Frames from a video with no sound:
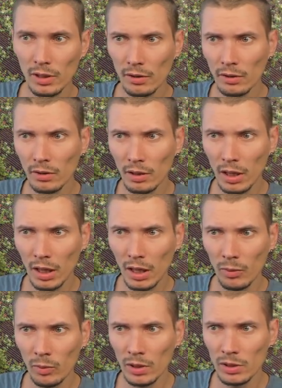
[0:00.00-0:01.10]
to kill
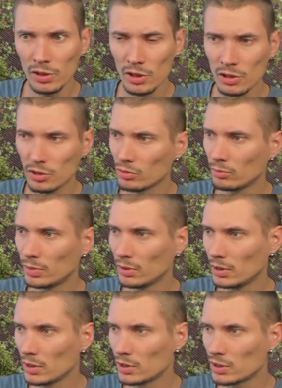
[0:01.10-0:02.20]
3 villagers, 2
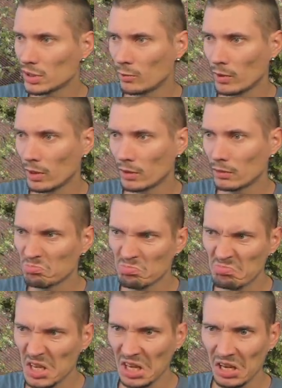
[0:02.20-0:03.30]
buildings somewhere.
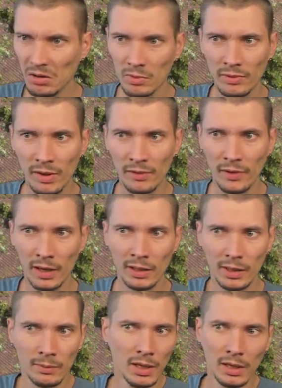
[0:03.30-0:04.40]
If I find
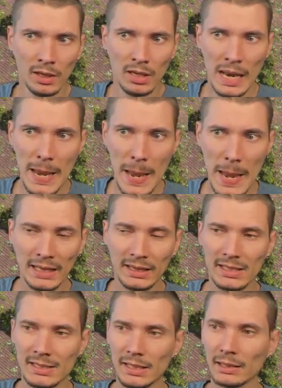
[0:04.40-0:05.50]
them, not
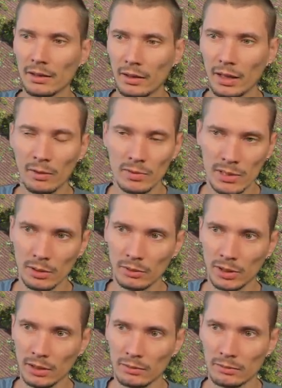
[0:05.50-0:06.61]
a single thing was
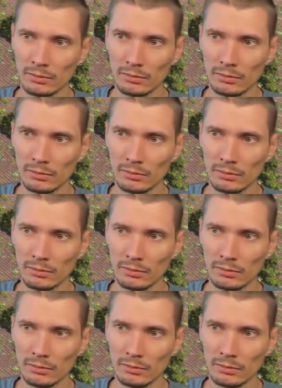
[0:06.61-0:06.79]
looted.